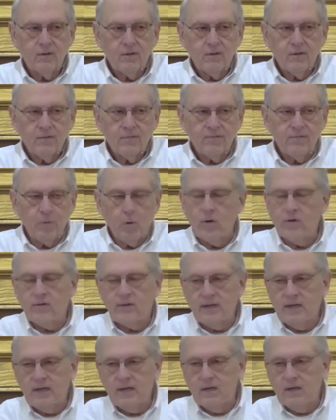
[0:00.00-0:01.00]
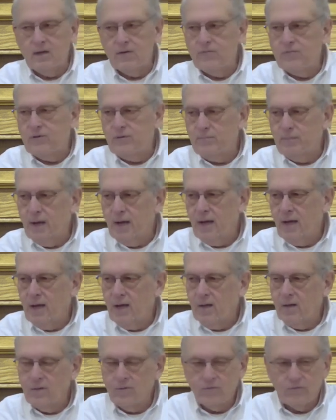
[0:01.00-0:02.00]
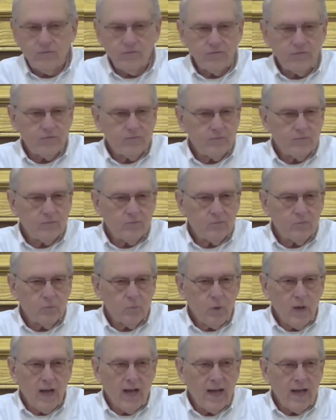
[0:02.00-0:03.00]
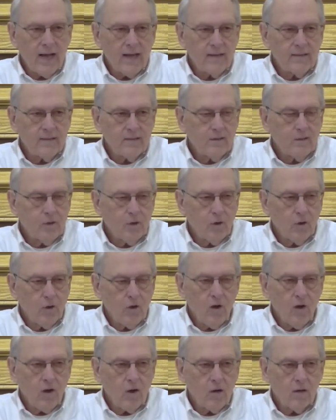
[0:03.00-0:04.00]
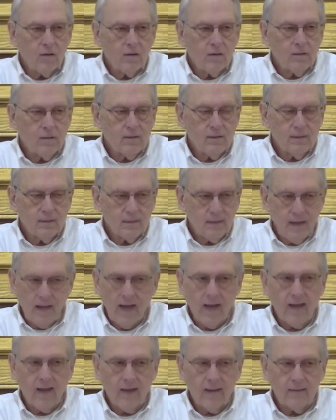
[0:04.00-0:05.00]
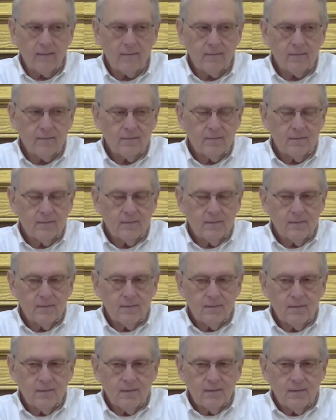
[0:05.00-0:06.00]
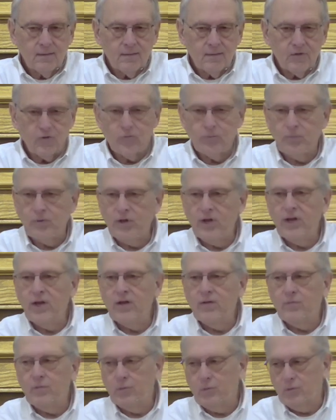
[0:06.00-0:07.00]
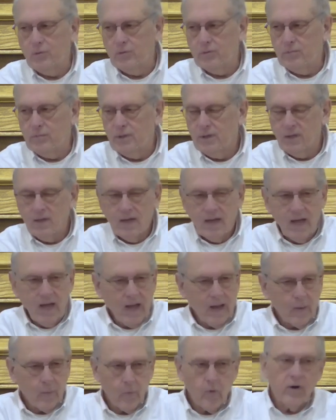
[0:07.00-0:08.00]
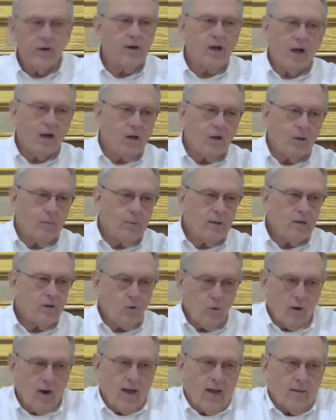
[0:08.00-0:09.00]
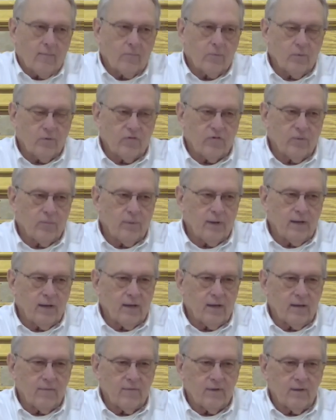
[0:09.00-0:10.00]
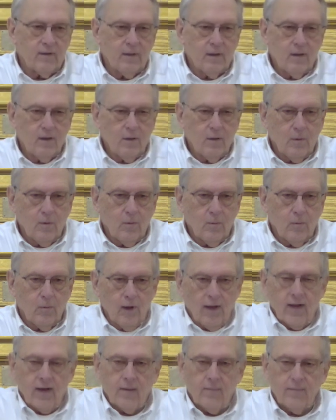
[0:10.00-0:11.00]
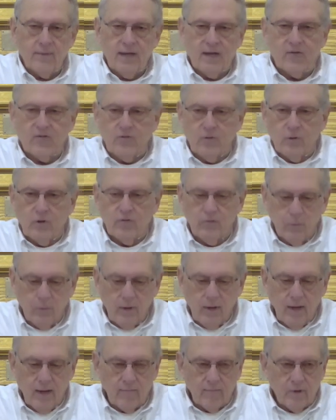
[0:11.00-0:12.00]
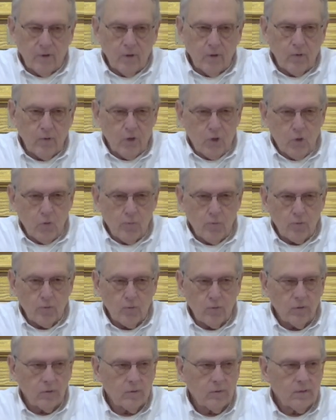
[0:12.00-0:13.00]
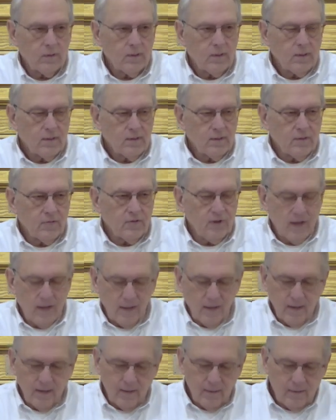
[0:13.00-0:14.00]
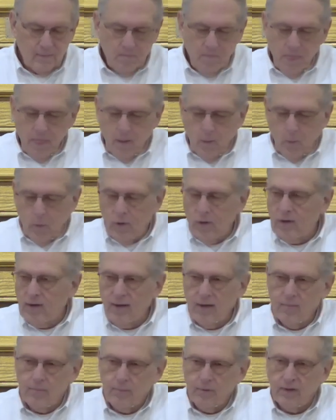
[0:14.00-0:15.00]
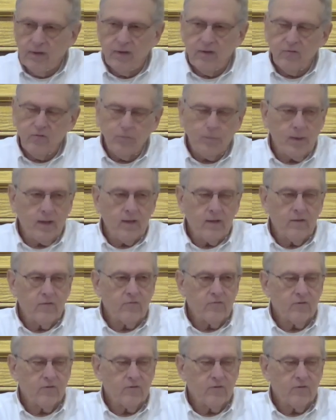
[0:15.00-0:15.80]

1,400 miles wide, long, and high. There's plenty of room, and we're not going to be cramped with somebody living right up next to us that we have a little cubicle to stay in. We're going to have plenty of space